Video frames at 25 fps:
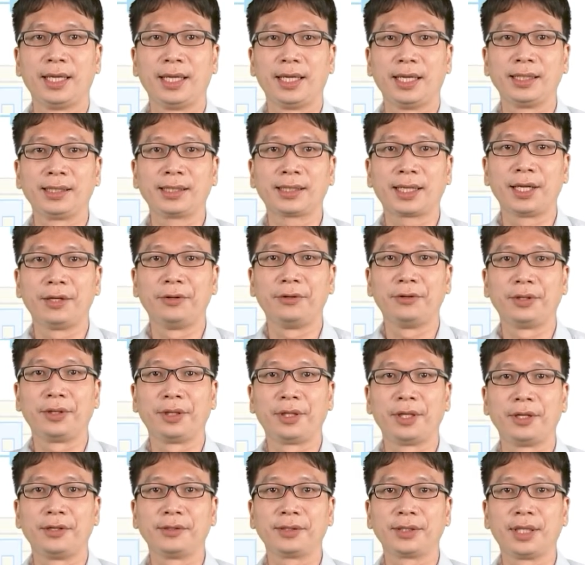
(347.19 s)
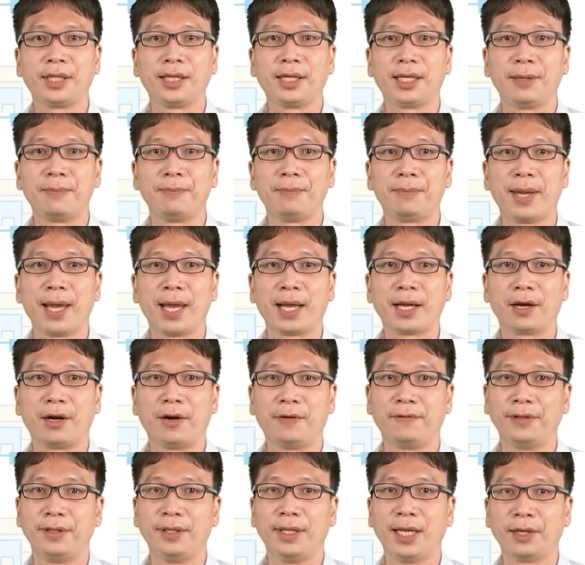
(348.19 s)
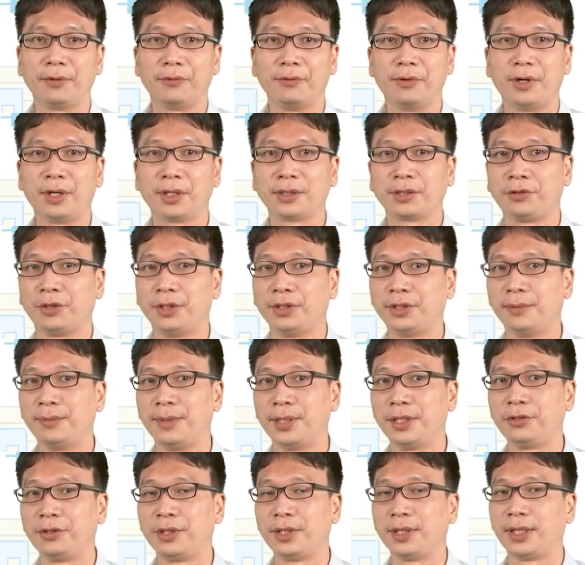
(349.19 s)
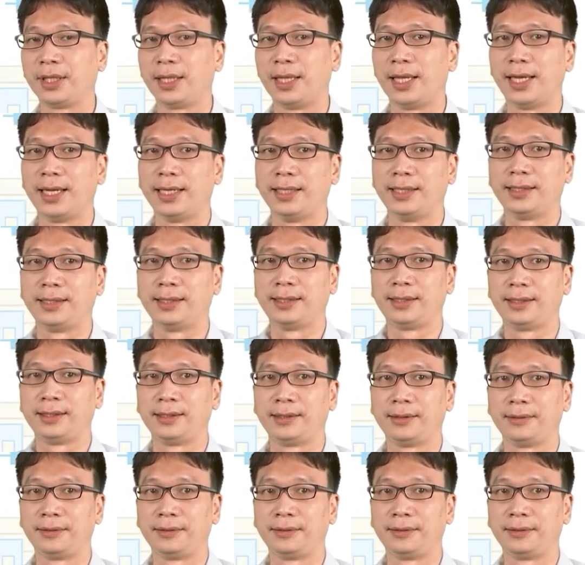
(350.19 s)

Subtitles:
It can reduce the impact of network transmission delays.